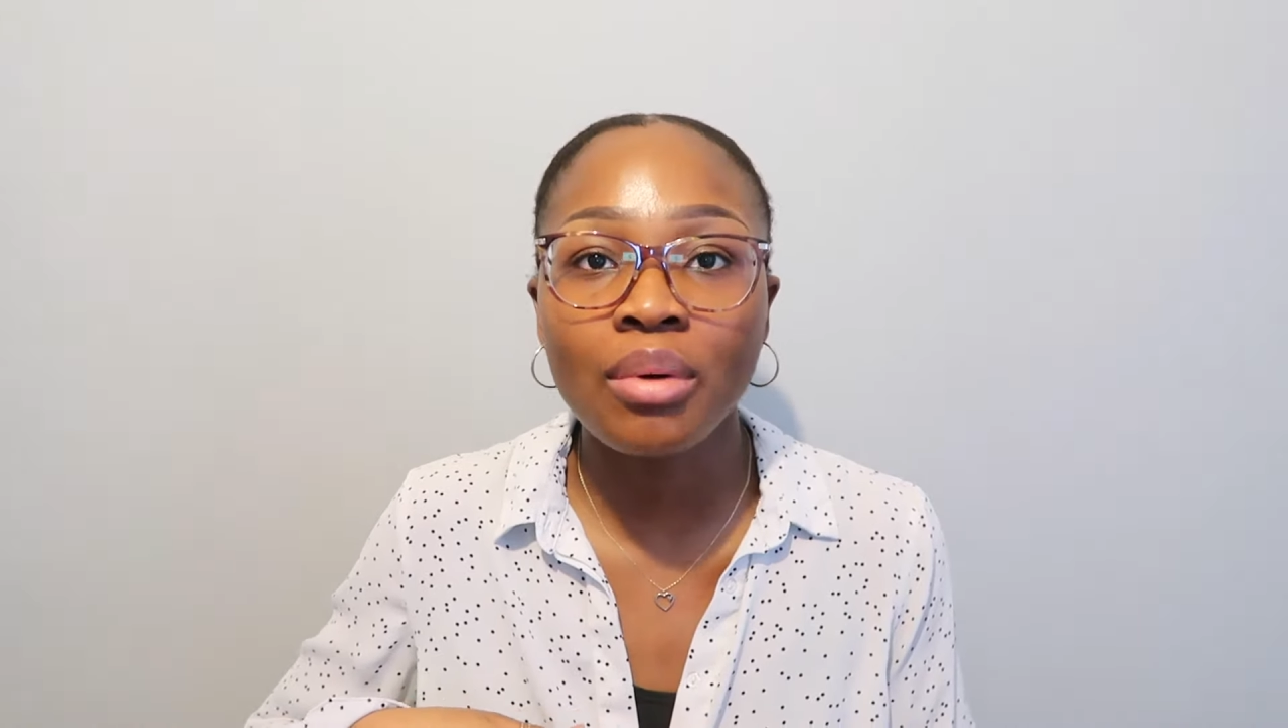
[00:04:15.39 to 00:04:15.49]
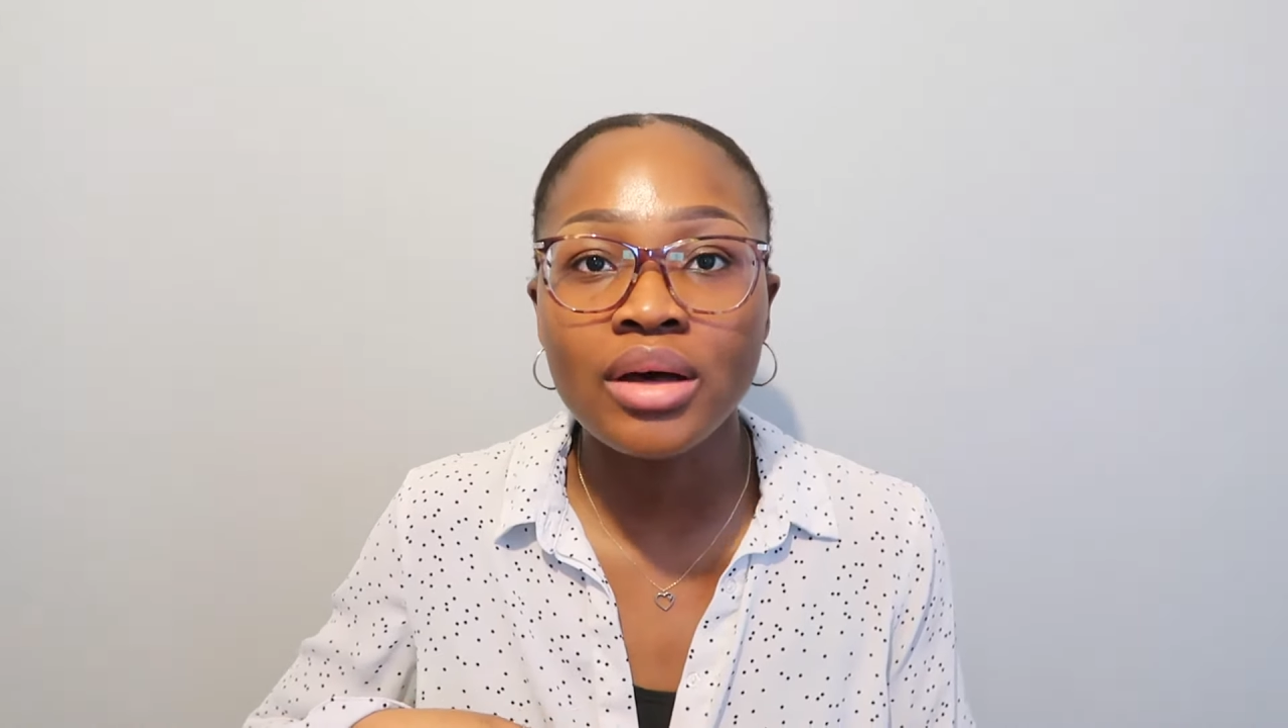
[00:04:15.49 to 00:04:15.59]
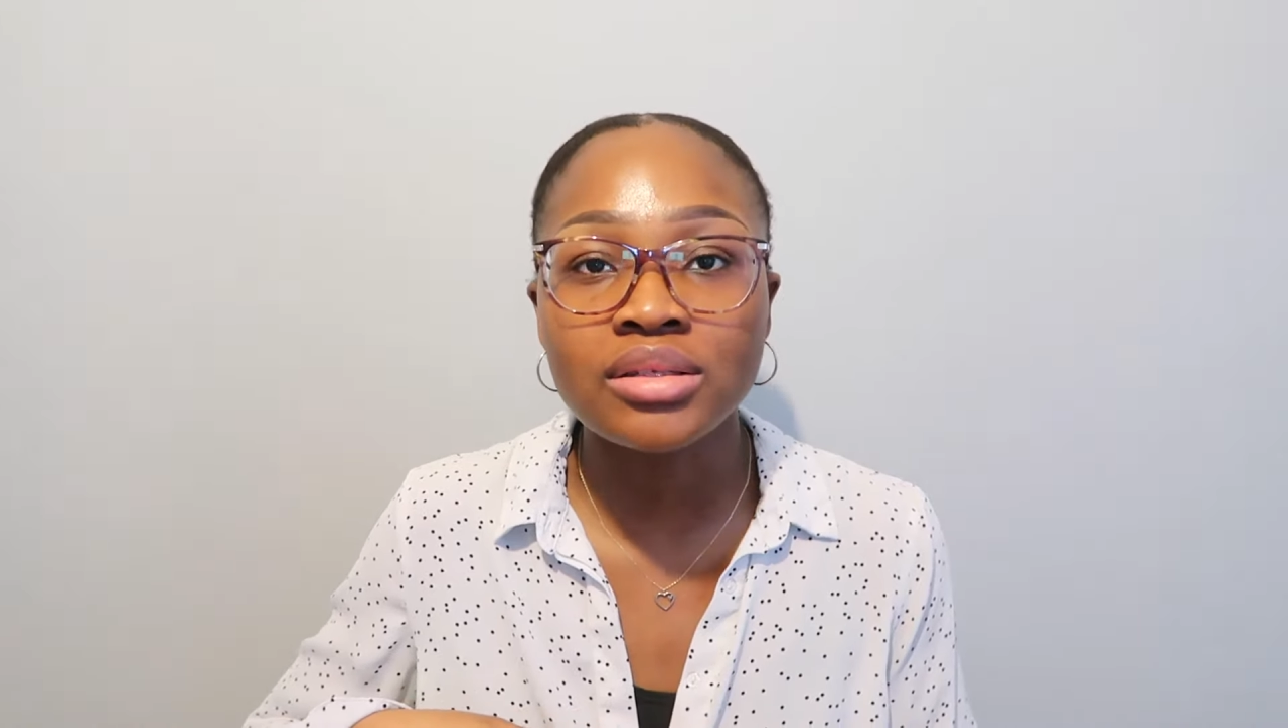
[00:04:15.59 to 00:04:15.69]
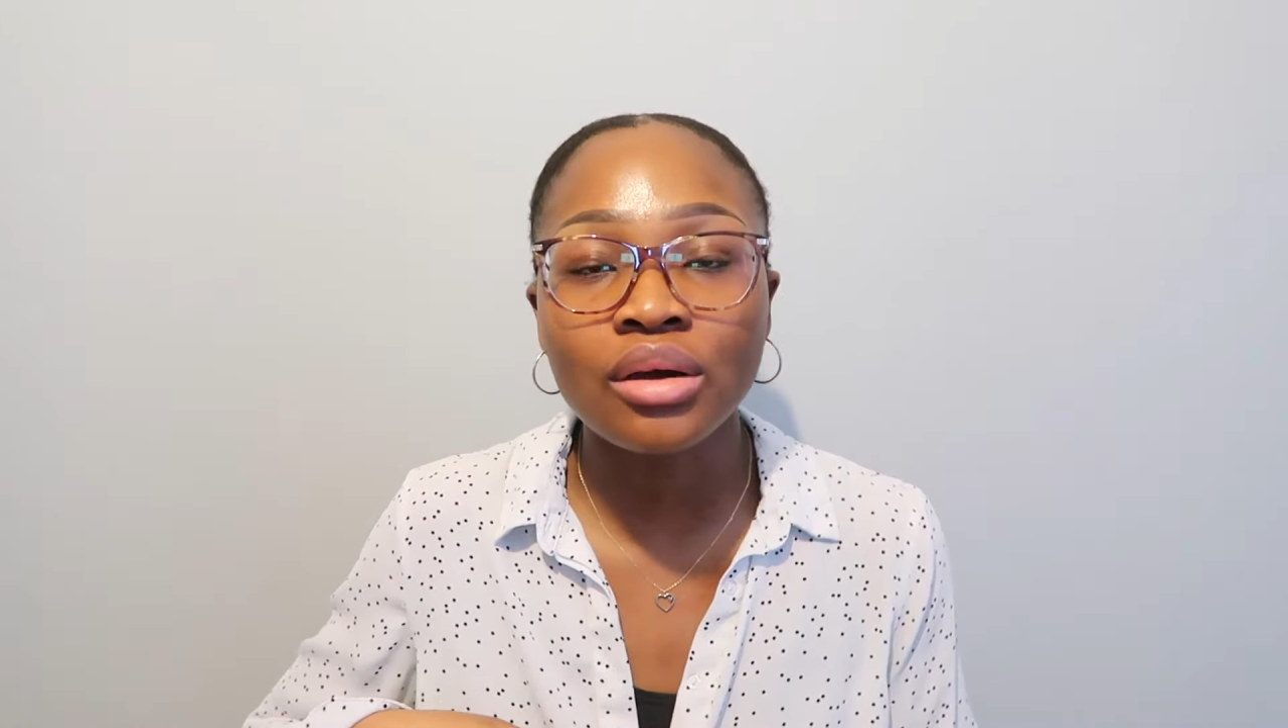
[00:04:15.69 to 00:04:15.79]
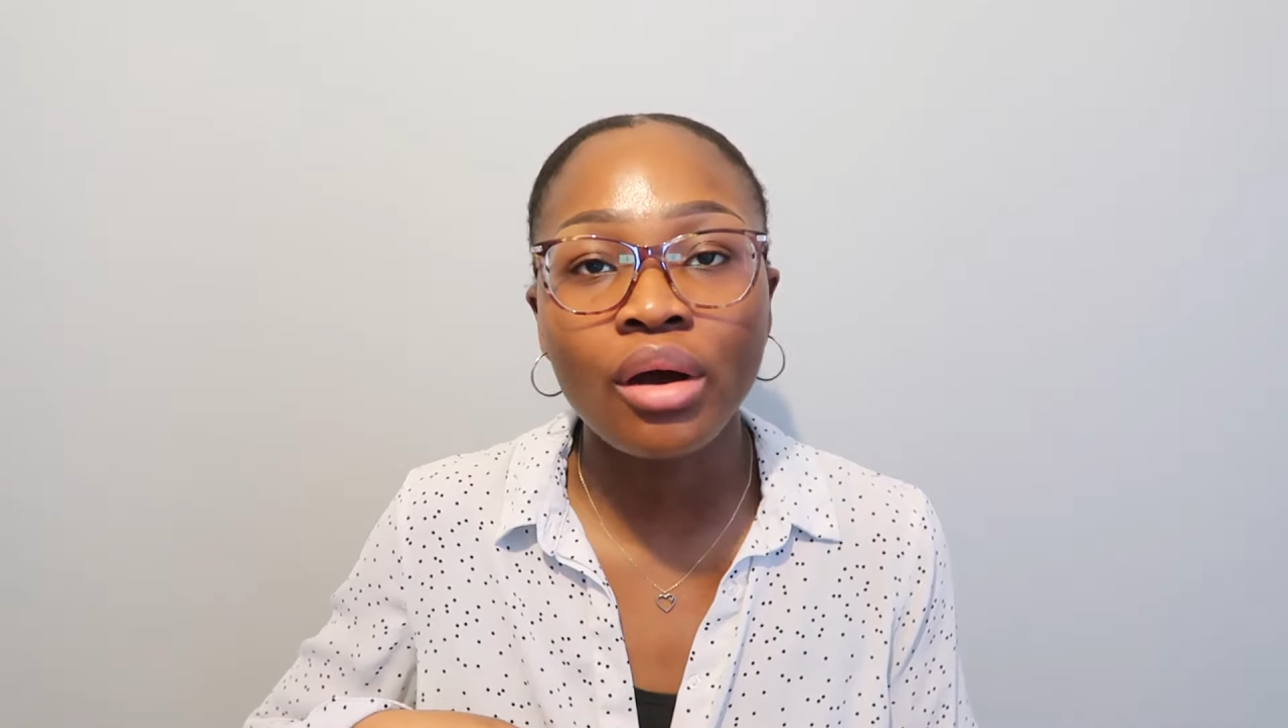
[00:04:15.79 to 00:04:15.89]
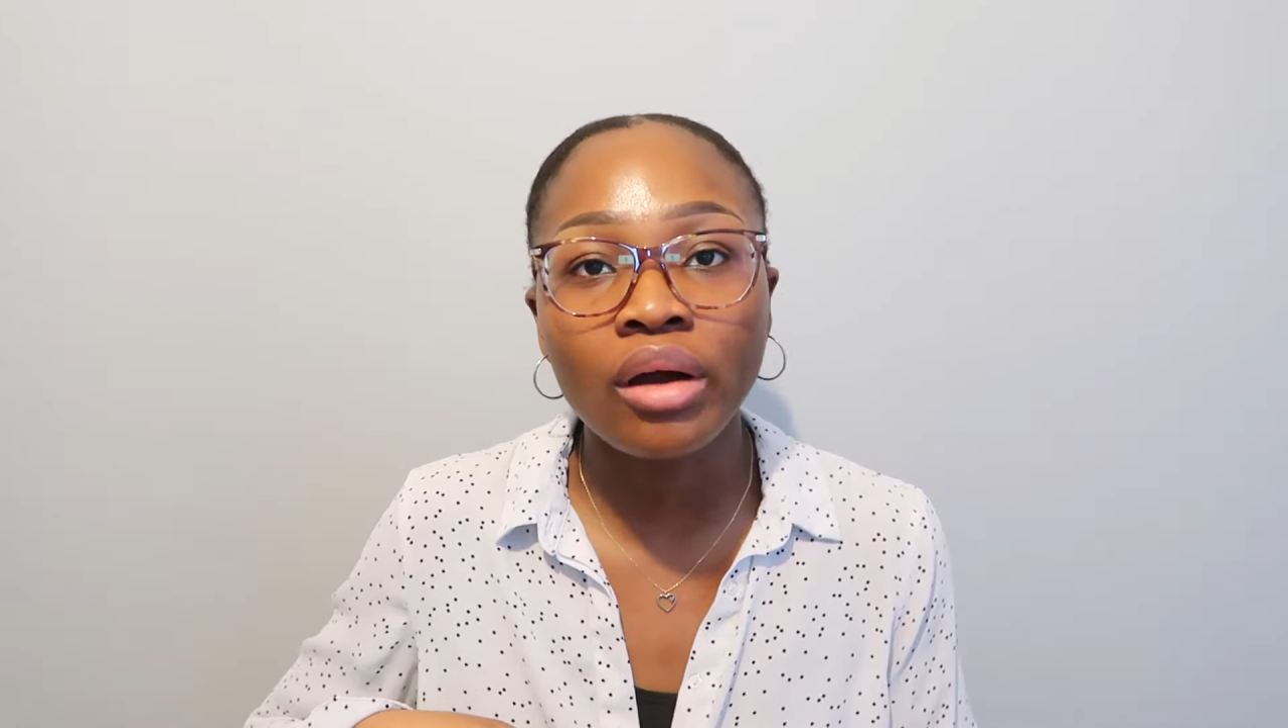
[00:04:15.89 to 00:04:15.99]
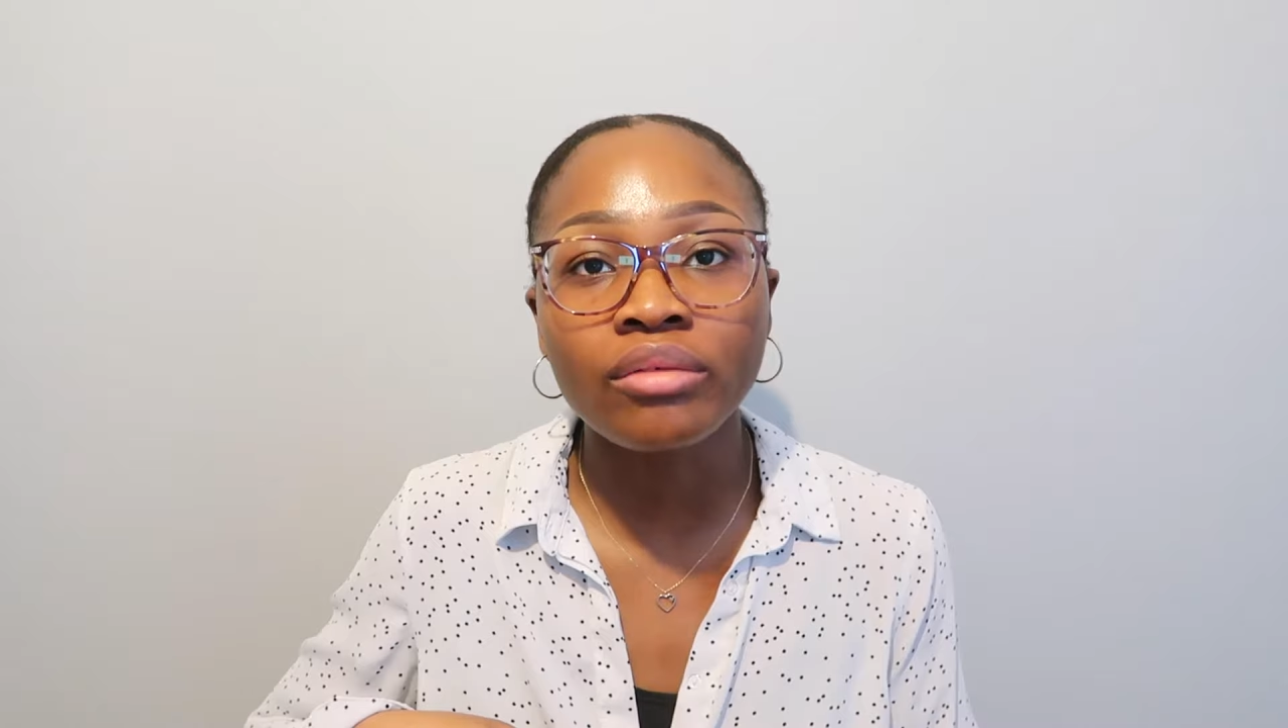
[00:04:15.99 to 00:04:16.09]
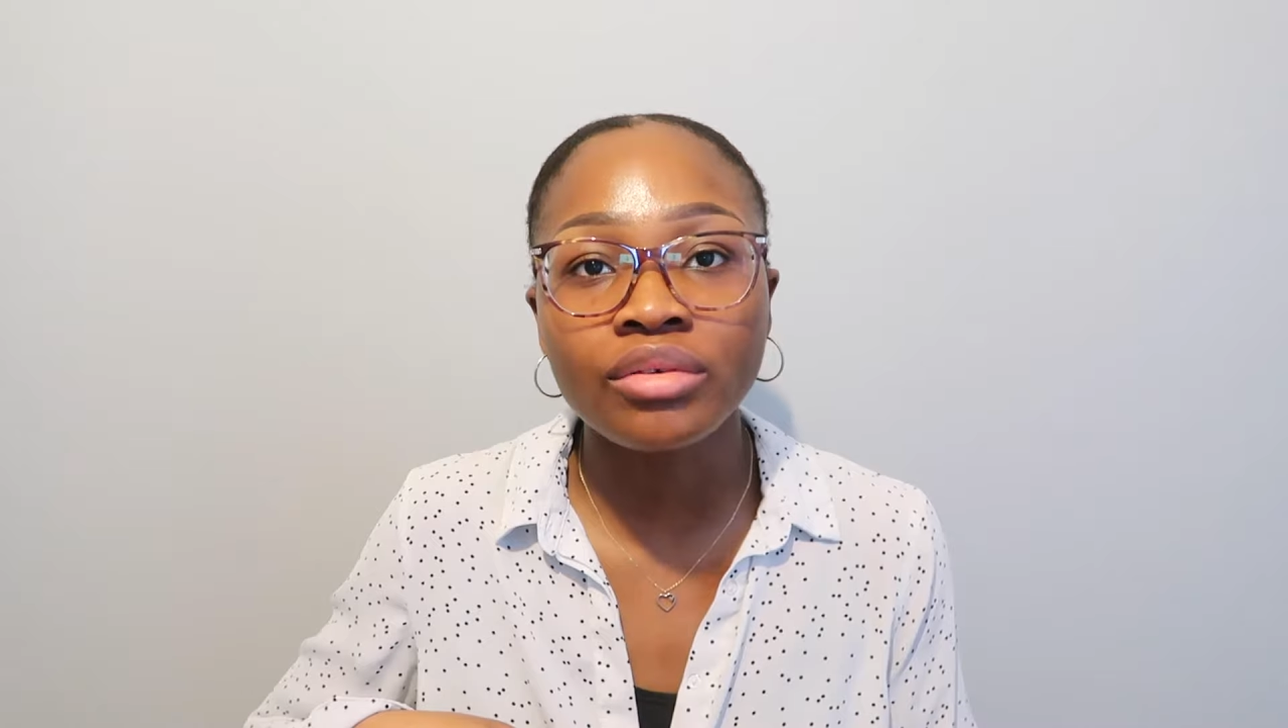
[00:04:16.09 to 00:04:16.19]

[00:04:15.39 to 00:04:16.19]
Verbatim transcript: person going